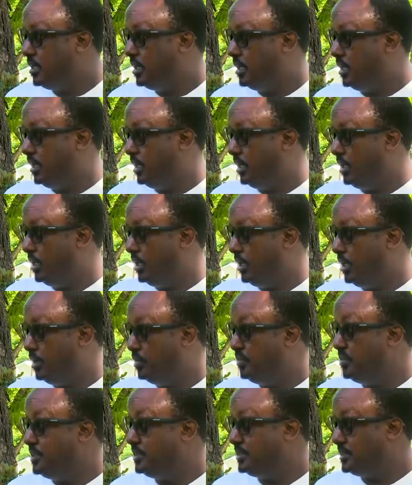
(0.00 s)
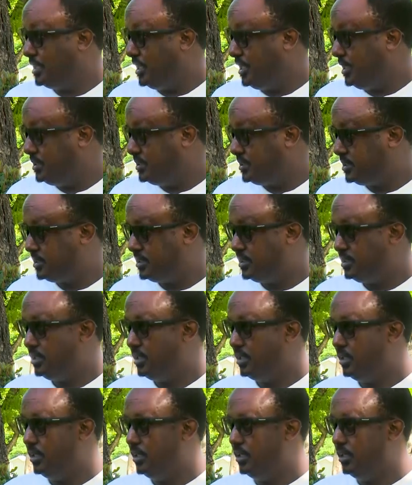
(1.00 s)
uh, result
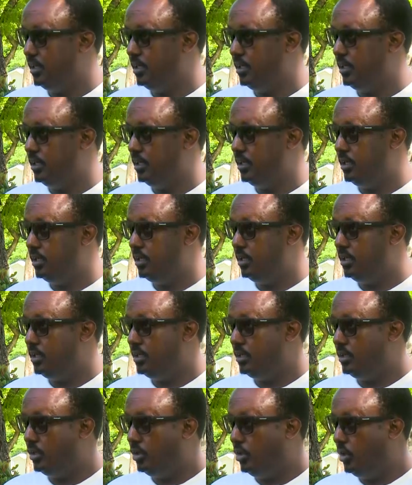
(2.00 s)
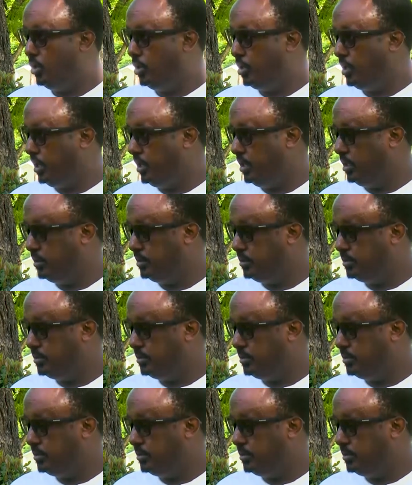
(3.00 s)
uh, or